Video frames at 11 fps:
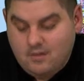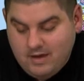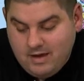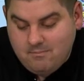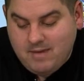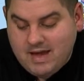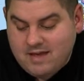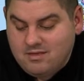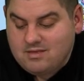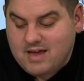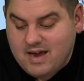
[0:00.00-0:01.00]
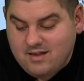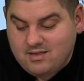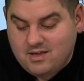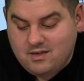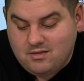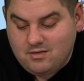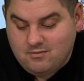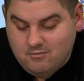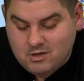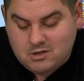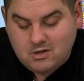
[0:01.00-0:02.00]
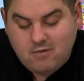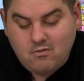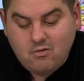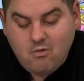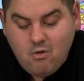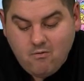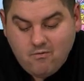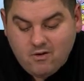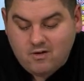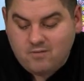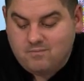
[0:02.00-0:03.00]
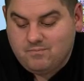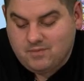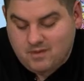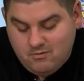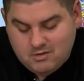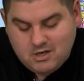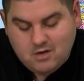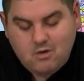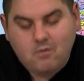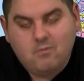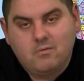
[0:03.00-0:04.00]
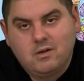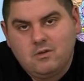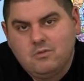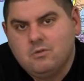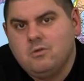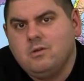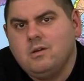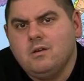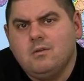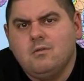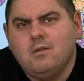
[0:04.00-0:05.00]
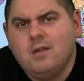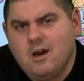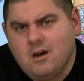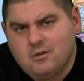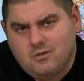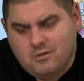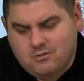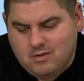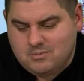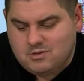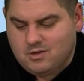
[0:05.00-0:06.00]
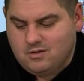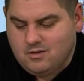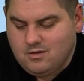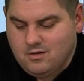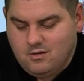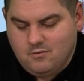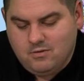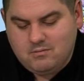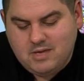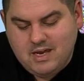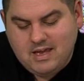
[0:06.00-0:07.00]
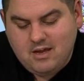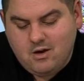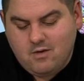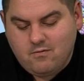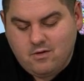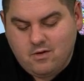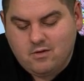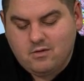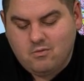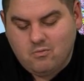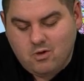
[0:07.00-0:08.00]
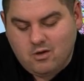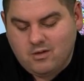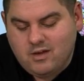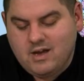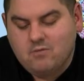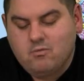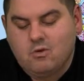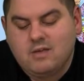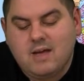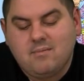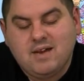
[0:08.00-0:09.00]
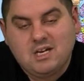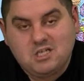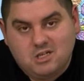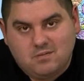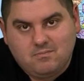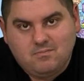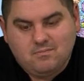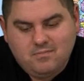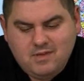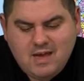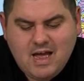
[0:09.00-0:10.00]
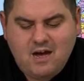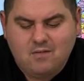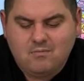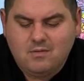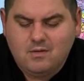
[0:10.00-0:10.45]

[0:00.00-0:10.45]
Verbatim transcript: a mad scientist, which I will go over, which I'll go over when do, doing de- character descriptions, from taking over the world on world domination. Now,